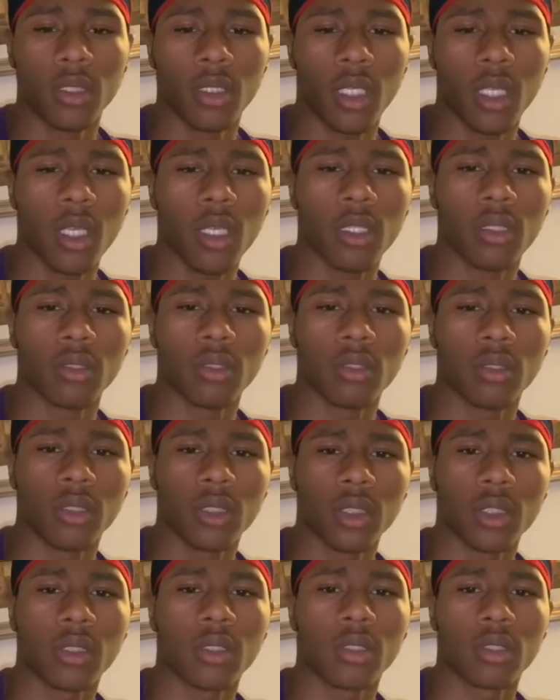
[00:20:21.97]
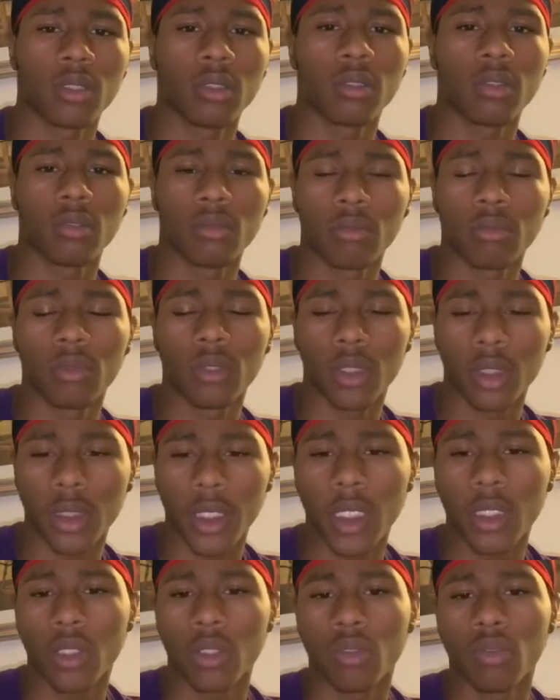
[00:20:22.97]
yeah, just
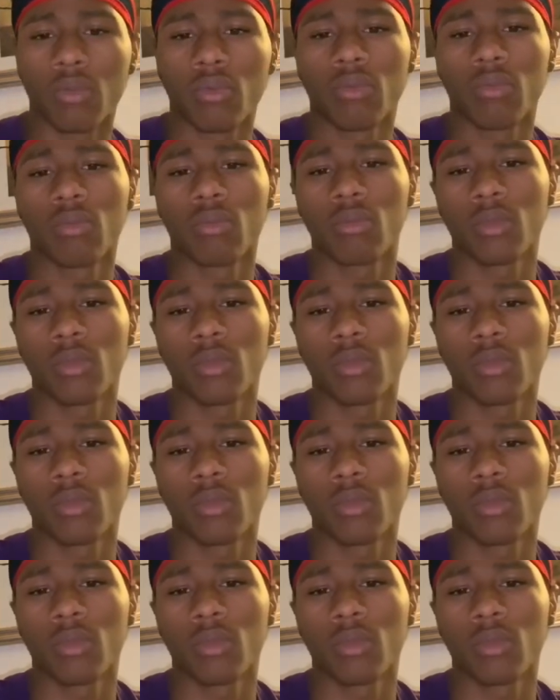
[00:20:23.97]
stay tuned.